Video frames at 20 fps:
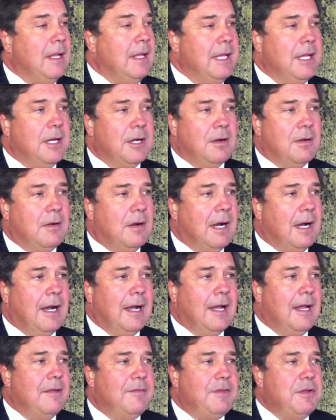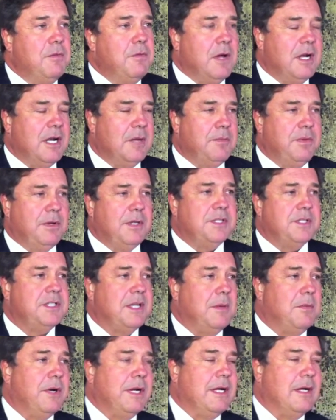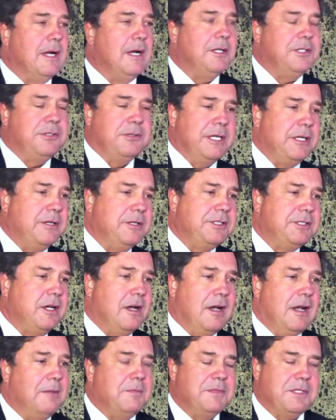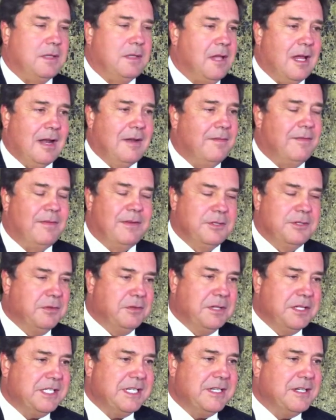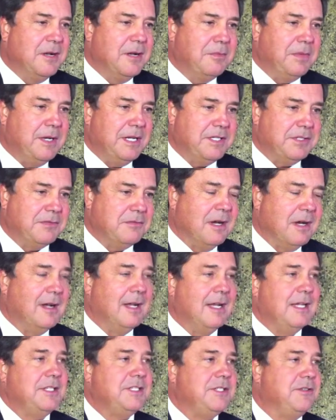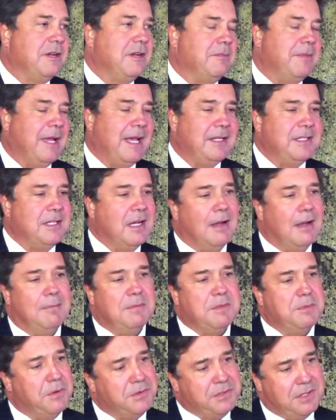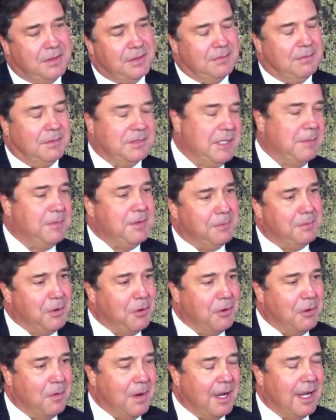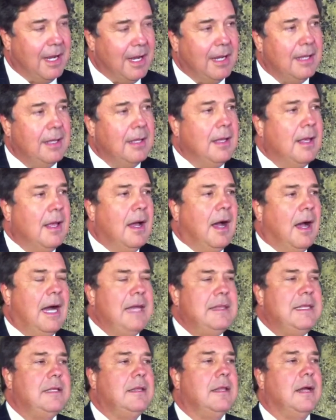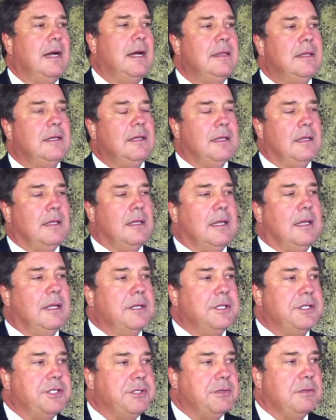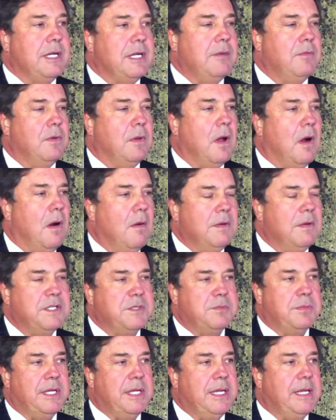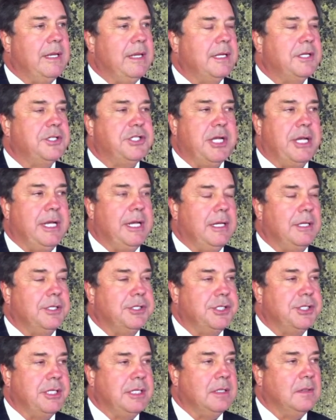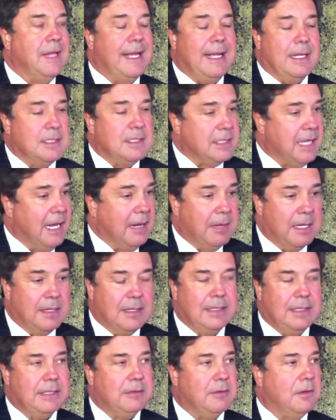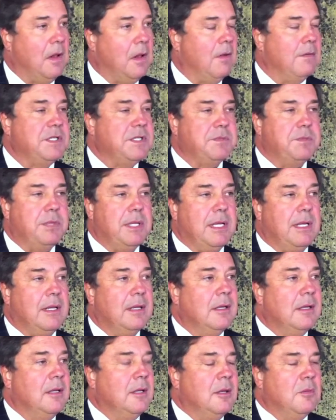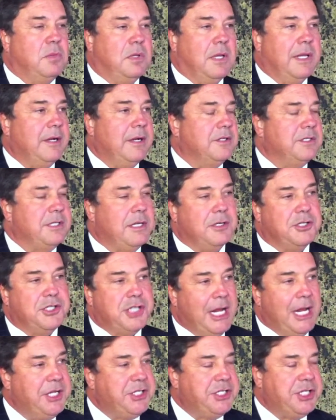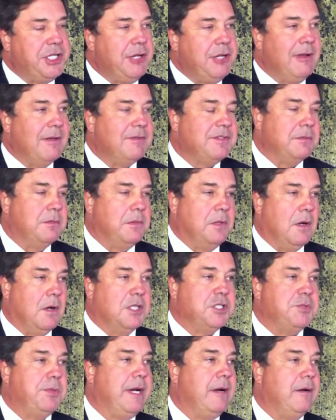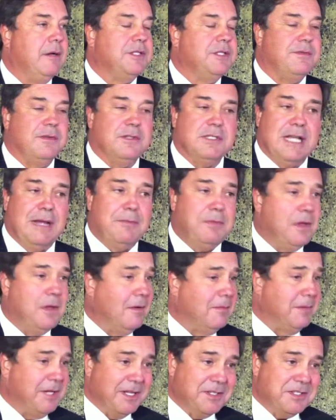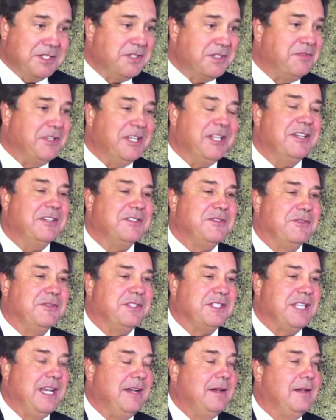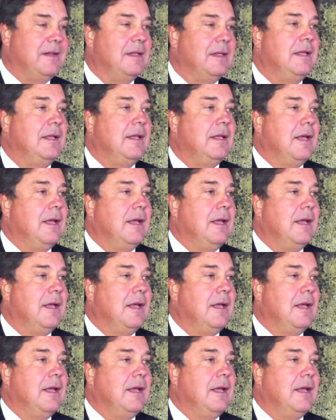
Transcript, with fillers: You know, uh, if you wanted to put a summary on it, during good times, a lot of new leasing companies arise. During bad times, most of them, some of them go away. I think I think the industry will always be in a changing landscape. I think there will always be players that are changing. You have some large parents, for example, RBS's fleet is for sale.